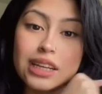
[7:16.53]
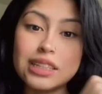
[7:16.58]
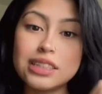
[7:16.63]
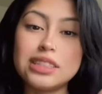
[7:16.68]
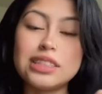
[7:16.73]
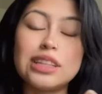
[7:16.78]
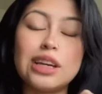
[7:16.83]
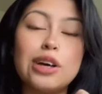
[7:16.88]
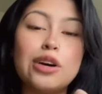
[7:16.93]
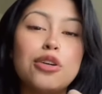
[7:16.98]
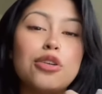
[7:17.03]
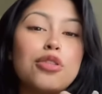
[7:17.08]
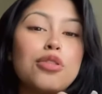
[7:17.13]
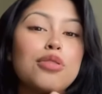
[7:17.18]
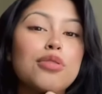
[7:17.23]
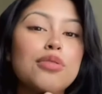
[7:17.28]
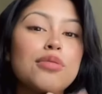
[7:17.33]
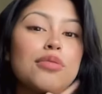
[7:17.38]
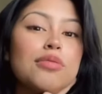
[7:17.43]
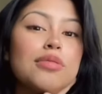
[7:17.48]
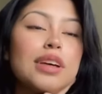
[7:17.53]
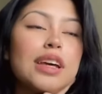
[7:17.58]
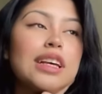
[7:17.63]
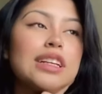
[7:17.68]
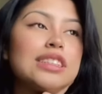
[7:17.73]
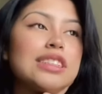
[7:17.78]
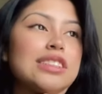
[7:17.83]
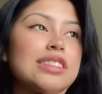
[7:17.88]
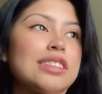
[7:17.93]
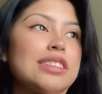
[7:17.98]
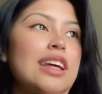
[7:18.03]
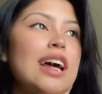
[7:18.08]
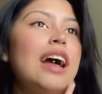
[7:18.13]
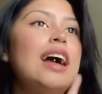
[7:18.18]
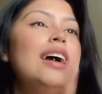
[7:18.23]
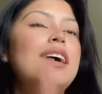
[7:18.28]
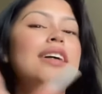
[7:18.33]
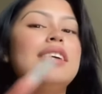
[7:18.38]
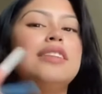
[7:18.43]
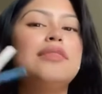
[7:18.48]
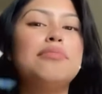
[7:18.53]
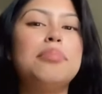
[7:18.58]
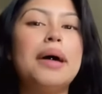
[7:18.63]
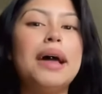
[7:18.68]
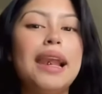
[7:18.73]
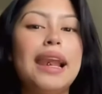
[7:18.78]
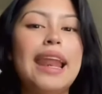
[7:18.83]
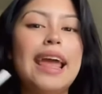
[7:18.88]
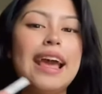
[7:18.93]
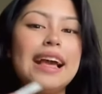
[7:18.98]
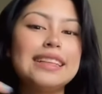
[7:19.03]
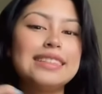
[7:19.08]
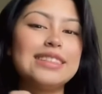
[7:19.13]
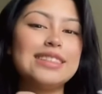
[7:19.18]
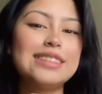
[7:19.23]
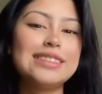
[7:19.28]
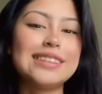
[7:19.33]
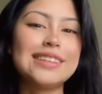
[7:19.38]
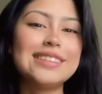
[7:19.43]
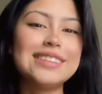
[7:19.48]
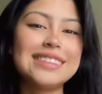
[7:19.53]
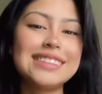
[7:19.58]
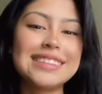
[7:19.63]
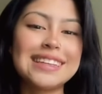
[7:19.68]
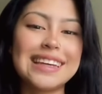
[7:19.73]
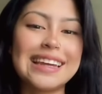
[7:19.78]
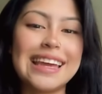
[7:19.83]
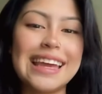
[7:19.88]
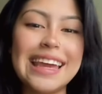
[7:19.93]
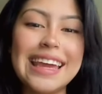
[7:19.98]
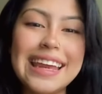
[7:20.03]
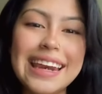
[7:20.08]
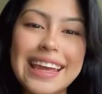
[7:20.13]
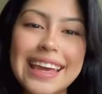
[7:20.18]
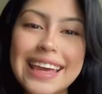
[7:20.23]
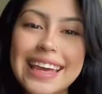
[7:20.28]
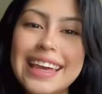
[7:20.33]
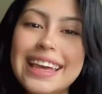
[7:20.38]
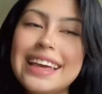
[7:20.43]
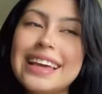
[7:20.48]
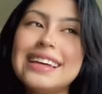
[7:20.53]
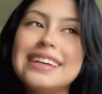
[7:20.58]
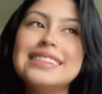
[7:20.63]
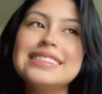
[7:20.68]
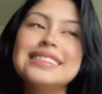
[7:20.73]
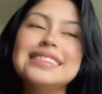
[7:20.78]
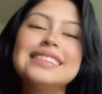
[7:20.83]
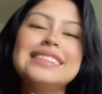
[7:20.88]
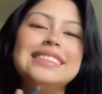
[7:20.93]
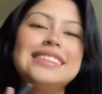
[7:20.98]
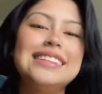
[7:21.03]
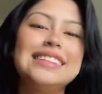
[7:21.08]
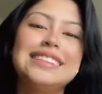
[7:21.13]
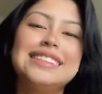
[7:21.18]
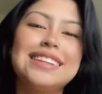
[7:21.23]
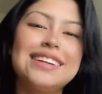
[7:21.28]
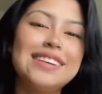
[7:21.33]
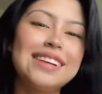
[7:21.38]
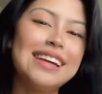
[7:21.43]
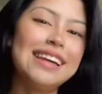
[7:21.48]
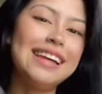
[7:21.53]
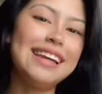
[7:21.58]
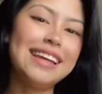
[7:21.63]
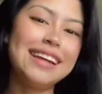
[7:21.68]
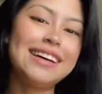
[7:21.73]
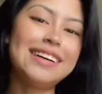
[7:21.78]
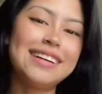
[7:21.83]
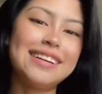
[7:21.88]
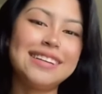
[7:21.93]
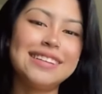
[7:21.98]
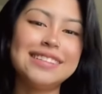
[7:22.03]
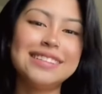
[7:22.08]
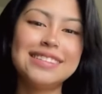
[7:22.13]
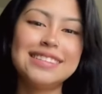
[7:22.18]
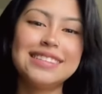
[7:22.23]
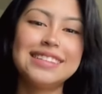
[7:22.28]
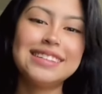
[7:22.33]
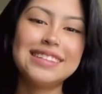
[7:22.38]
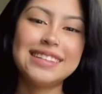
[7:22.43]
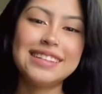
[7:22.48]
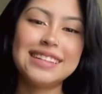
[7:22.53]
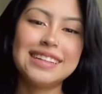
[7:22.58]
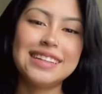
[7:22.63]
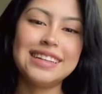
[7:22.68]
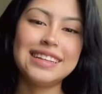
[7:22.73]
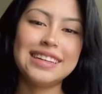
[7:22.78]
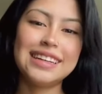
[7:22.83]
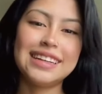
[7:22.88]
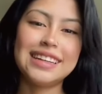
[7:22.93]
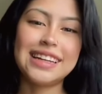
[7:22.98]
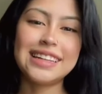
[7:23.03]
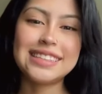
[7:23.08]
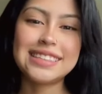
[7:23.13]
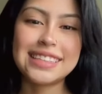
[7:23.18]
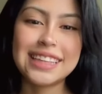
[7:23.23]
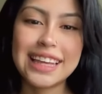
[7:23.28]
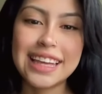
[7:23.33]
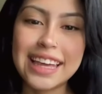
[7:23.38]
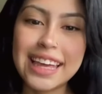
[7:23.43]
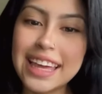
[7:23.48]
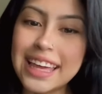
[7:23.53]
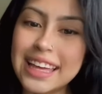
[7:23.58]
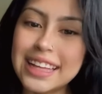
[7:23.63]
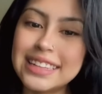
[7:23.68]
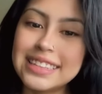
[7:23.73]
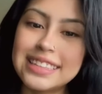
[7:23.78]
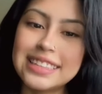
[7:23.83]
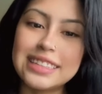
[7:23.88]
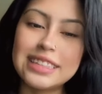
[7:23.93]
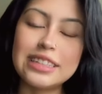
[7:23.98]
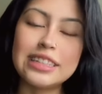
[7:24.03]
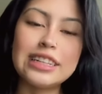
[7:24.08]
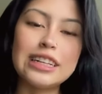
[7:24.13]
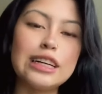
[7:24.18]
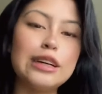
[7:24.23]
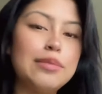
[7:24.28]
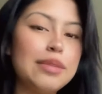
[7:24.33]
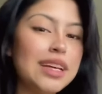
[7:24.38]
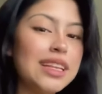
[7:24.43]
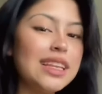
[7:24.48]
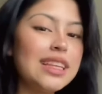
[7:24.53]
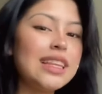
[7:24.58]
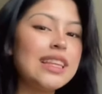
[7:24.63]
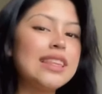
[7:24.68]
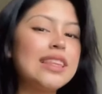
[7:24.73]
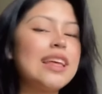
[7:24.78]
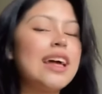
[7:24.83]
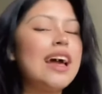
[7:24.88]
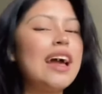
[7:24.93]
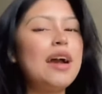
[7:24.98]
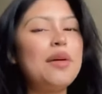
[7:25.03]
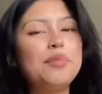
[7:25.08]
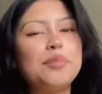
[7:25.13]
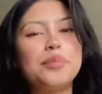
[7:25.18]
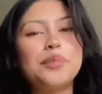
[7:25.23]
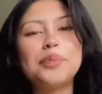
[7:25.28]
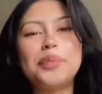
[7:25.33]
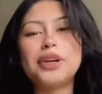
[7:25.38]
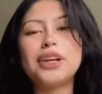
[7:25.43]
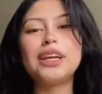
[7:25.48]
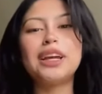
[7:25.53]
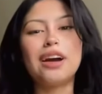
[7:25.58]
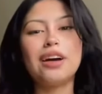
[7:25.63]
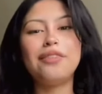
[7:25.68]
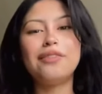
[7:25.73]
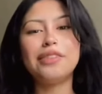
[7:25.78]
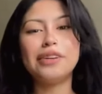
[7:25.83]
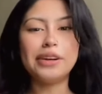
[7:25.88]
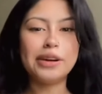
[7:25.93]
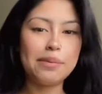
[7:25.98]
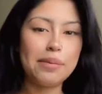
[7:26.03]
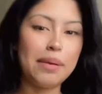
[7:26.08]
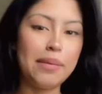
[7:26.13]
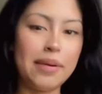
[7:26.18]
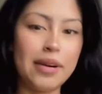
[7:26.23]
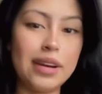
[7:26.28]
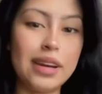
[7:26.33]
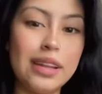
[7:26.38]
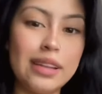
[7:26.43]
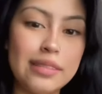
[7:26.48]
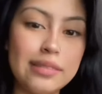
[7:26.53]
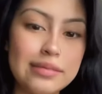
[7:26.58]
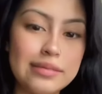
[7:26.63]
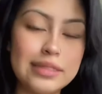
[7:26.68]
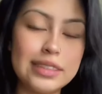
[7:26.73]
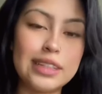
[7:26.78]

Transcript: So it's just that my legs are so skinny. They're so little, and that's it. But other than that, I'm pretty confident in my body.